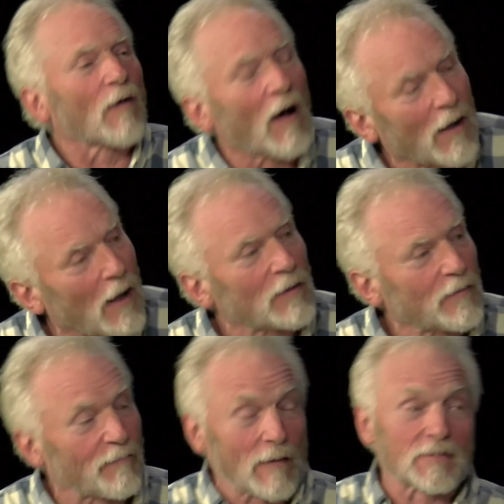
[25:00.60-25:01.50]
uh,
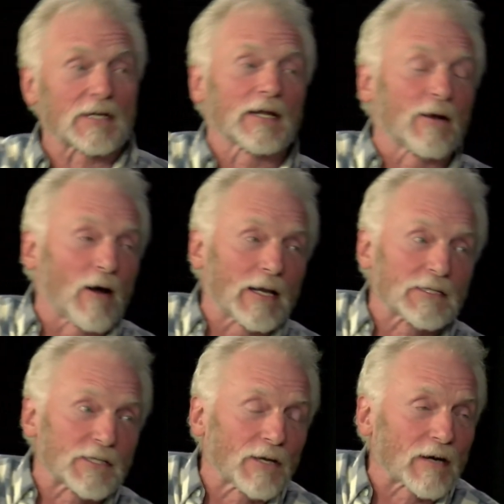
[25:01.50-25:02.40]
if I'm sitting in the
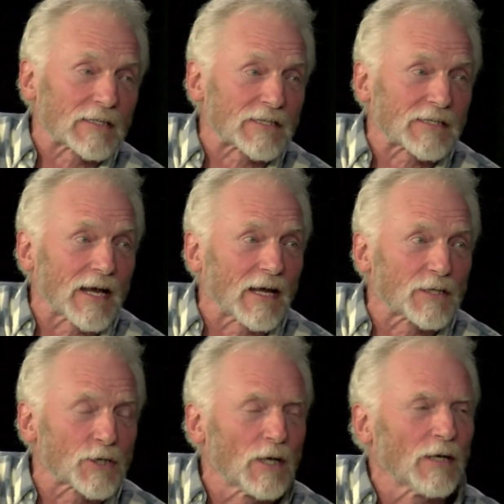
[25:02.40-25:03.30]
audience and you're on
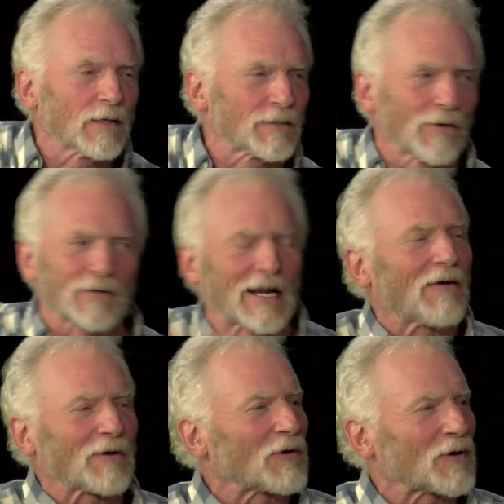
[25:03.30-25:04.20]
stage, don't
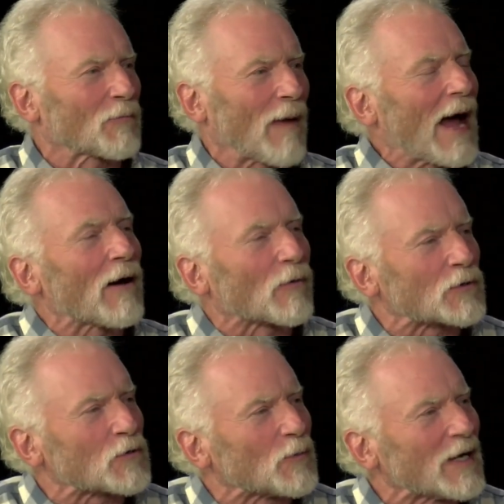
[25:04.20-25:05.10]
download your bio
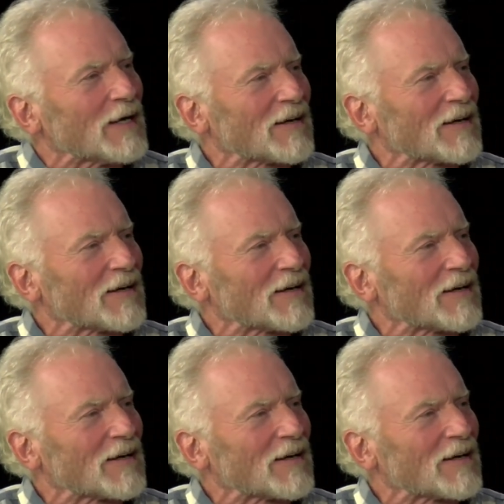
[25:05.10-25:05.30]
to me.